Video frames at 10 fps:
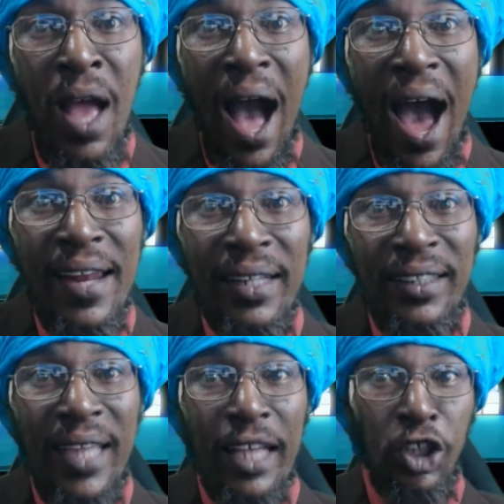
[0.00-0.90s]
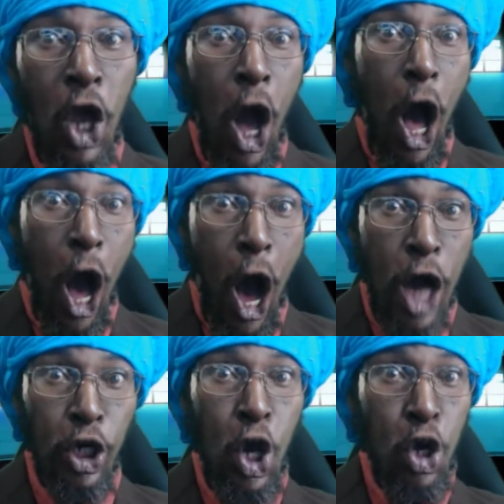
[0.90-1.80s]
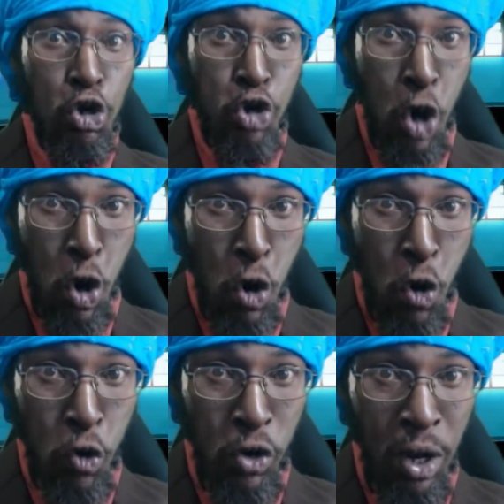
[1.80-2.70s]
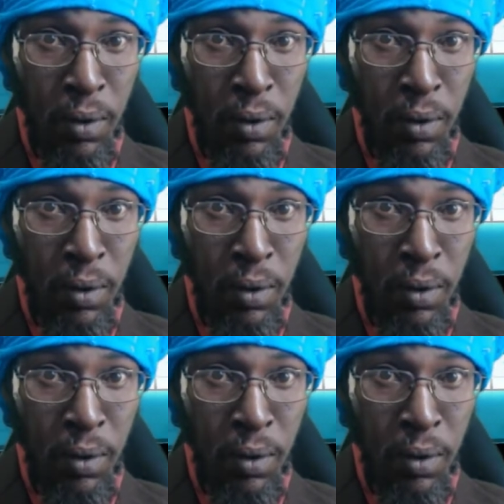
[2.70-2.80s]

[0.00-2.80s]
And it says unknown.